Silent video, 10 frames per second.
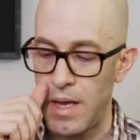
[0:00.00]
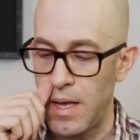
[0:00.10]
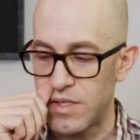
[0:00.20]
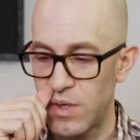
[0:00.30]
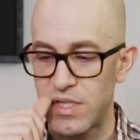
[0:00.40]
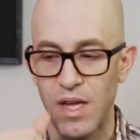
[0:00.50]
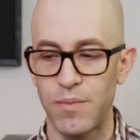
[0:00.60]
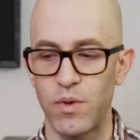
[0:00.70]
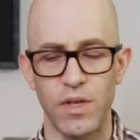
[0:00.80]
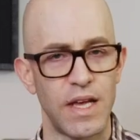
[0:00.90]
So I stopped
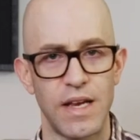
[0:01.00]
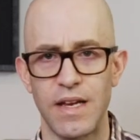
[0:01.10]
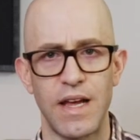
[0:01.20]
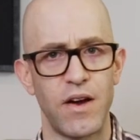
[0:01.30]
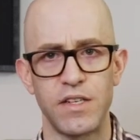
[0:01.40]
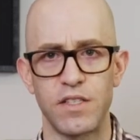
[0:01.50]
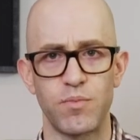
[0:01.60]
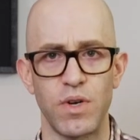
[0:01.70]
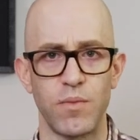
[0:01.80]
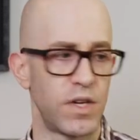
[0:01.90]
doing that, and now I just
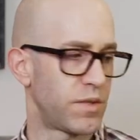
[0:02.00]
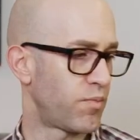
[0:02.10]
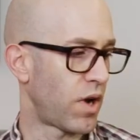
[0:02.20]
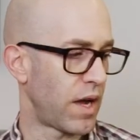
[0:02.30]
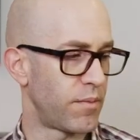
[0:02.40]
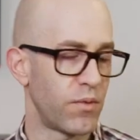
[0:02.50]
pretty much prime